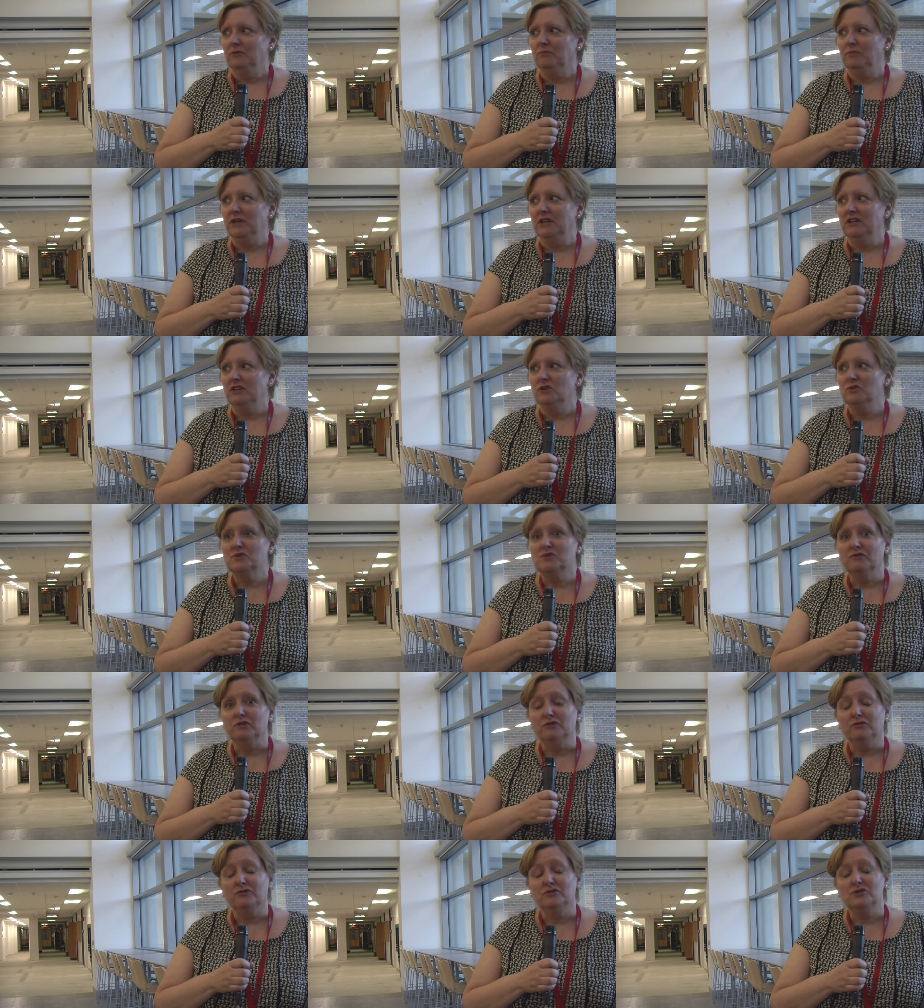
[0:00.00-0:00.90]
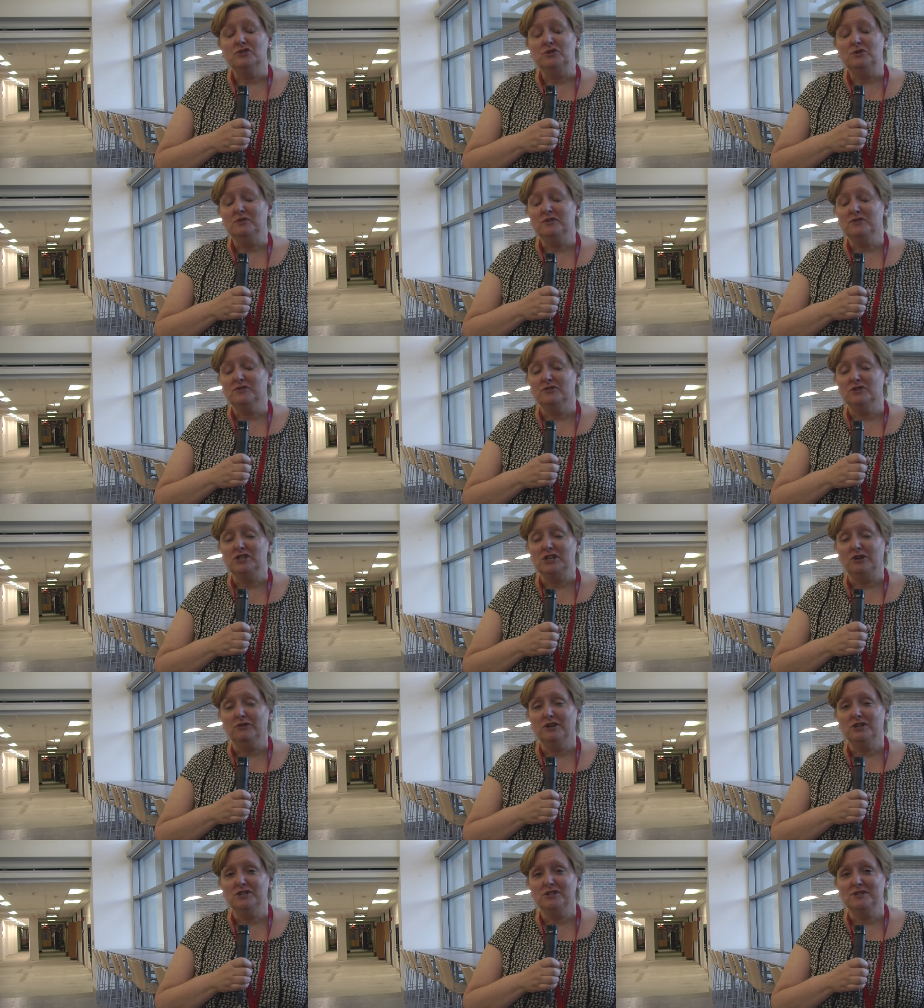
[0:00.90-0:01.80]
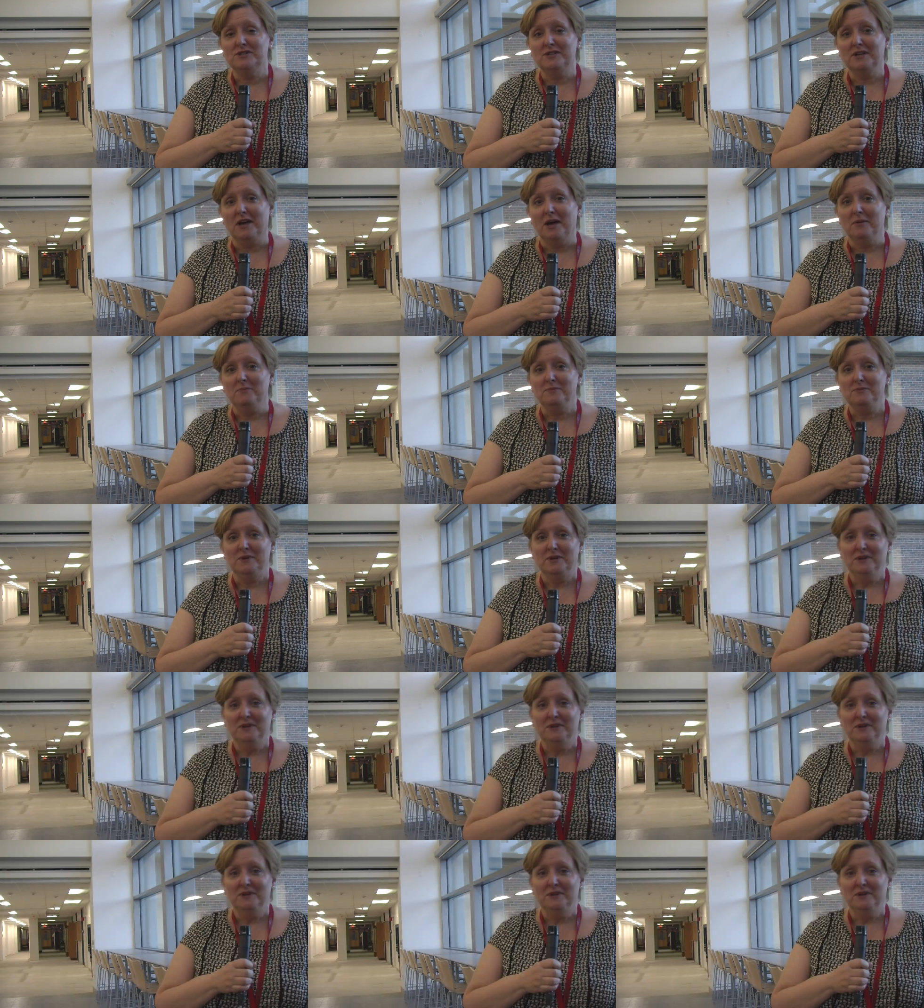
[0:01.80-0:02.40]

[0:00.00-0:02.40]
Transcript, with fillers: be useful for students for generations to come.